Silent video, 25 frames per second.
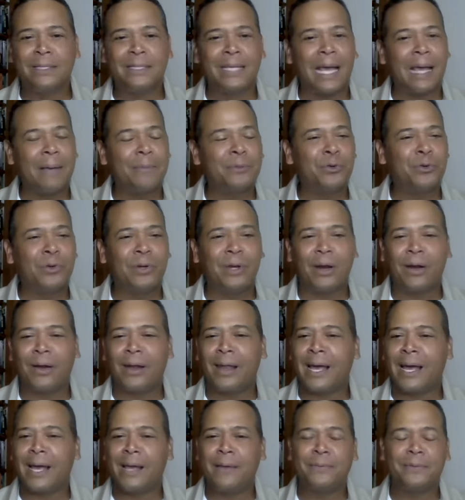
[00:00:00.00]
times during our
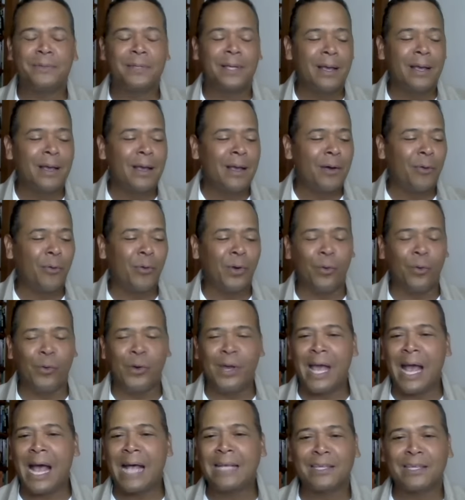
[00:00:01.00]
lives, we,
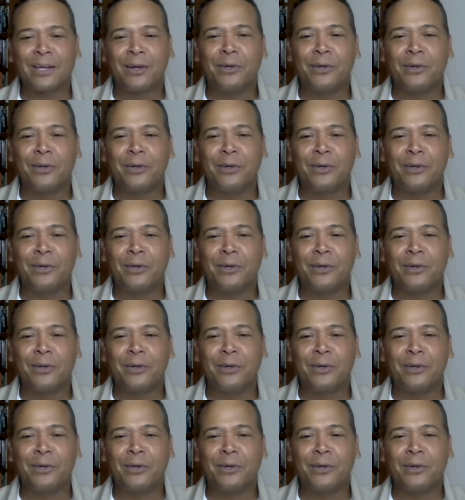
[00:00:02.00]
we ask